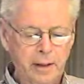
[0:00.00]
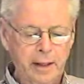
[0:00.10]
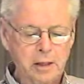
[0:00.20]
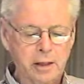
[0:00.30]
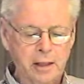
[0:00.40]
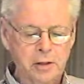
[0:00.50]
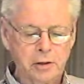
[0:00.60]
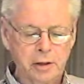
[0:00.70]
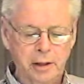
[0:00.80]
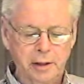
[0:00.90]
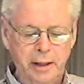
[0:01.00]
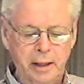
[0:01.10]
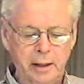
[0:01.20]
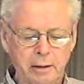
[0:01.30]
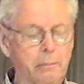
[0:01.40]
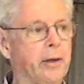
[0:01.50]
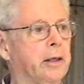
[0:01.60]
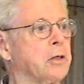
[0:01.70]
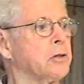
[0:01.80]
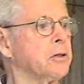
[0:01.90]
and is licensed in Connecticut and
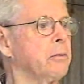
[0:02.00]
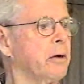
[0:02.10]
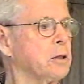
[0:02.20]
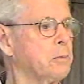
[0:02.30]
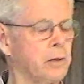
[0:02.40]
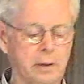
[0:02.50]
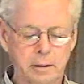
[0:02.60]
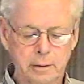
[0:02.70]
practices in Westport.